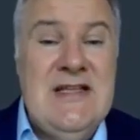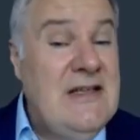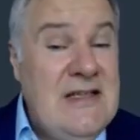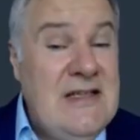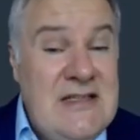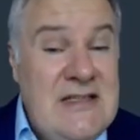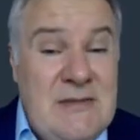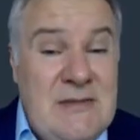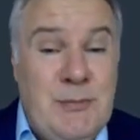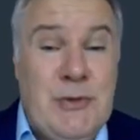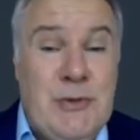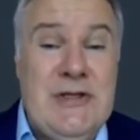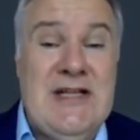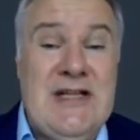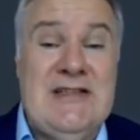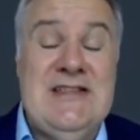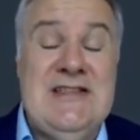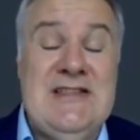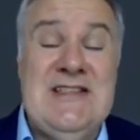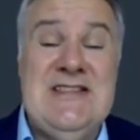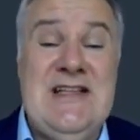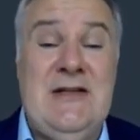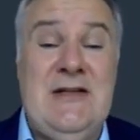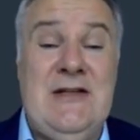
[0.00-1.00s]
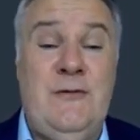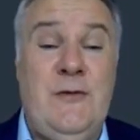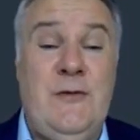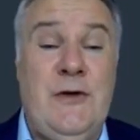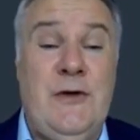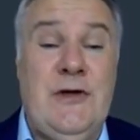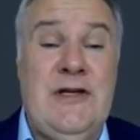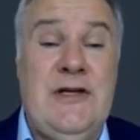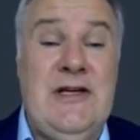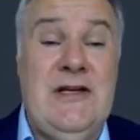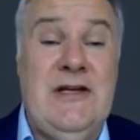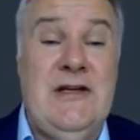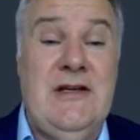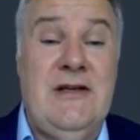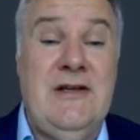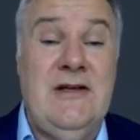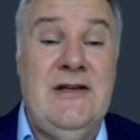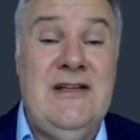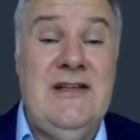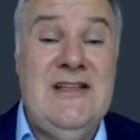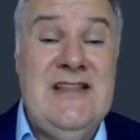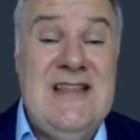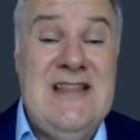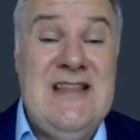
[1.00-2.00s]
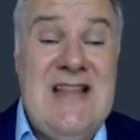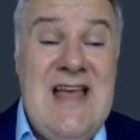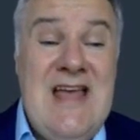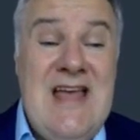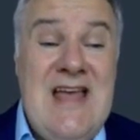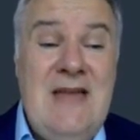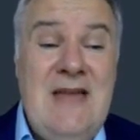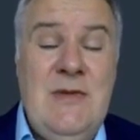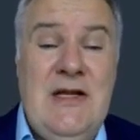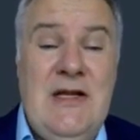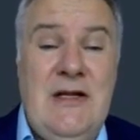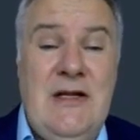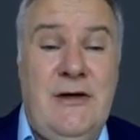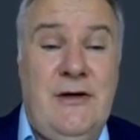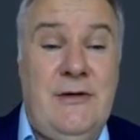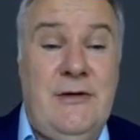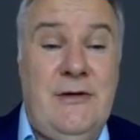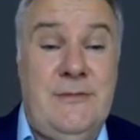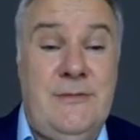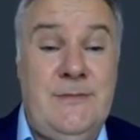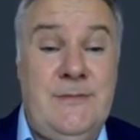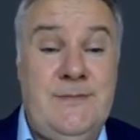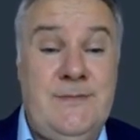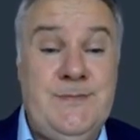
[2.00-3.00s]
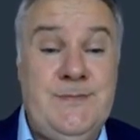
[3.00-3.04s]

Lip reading: if product is not working. 9 million.